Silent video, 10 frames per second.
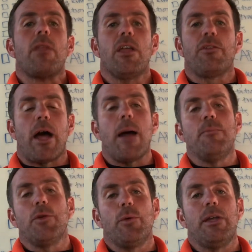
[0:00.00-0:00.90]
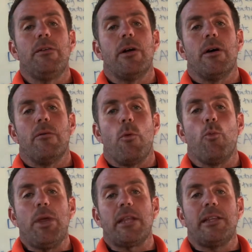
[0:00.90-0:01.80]
is I'm doing
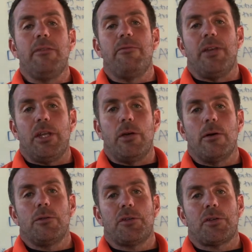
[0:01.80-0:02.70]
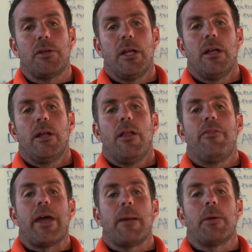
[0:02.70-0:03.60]
weekly videos
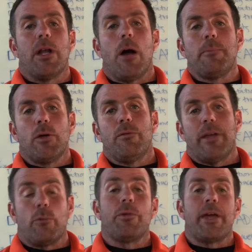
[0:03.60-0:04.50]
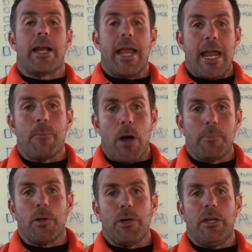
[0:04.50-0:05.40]
that I'm going to upload that I am
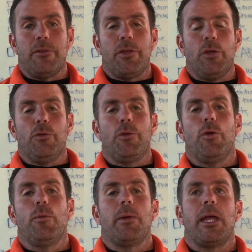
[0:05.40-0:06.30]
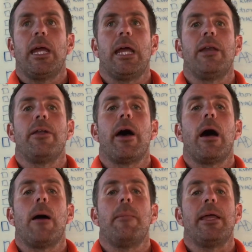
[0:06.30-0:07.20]
uploading to YouTube, and
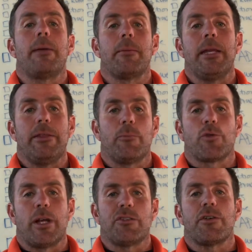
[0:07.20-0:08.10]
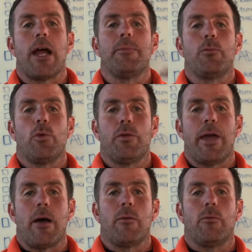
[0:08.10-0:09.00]
I'm getting them transcribed, and
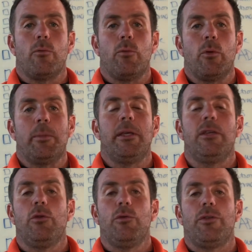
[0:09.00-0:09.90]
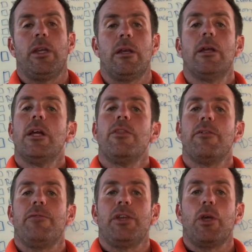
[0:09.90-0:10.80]
we'll be using
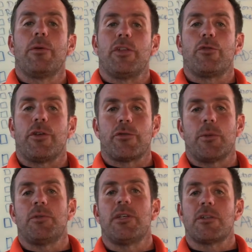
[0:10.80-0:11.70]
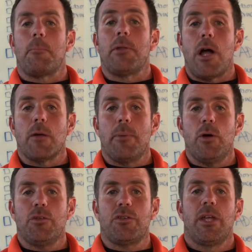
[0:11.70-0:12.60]
the video and the transcription as a blog
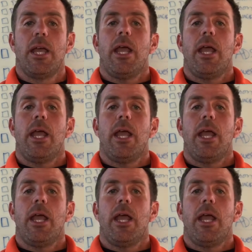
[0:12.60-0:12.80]
post,